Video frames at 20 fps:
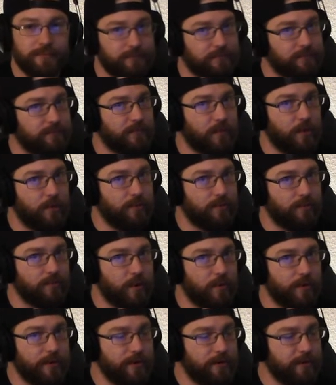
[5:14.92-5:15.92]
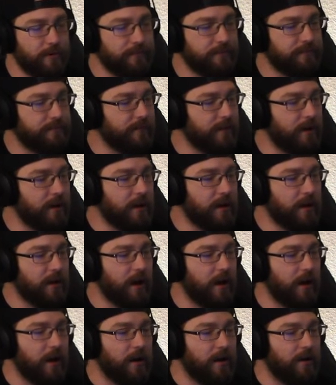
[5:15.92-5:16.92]
Mo, Moyer,
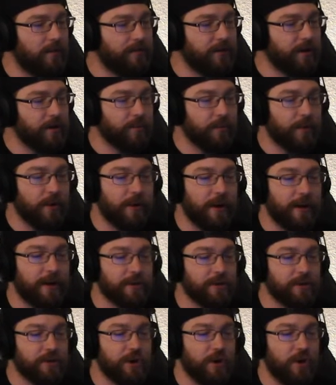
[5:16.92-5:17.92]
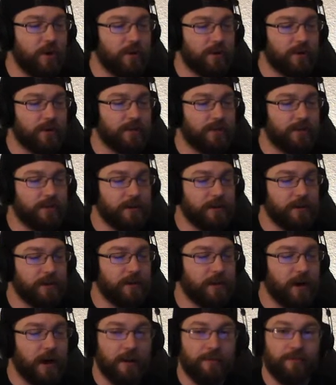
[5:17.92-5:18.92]
uh, via rear naked choke.
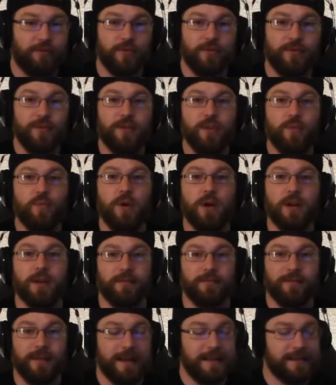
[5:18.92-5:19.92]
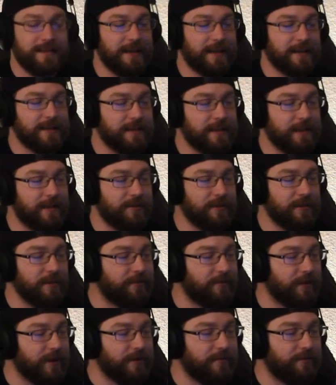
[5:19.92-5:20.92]
Uh, 451, nine seconds left in the
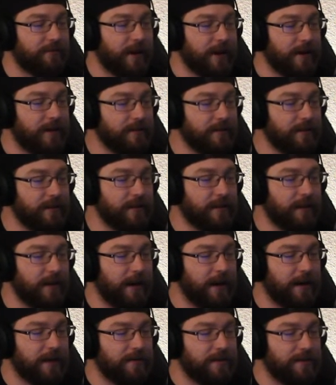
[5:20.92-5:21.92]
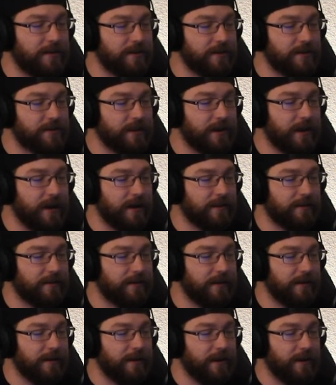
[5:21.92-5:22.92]
fucking fight. And uh, she got it
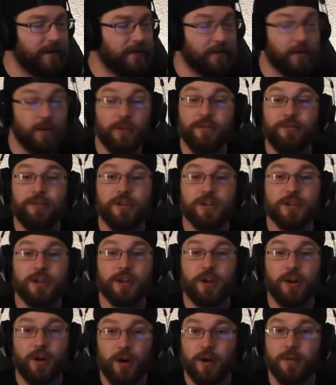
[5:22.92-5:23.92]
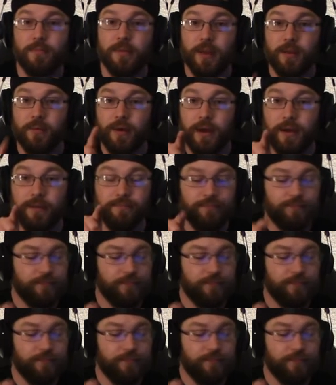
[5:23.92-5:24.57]
done there. Only finished on the card, by the way.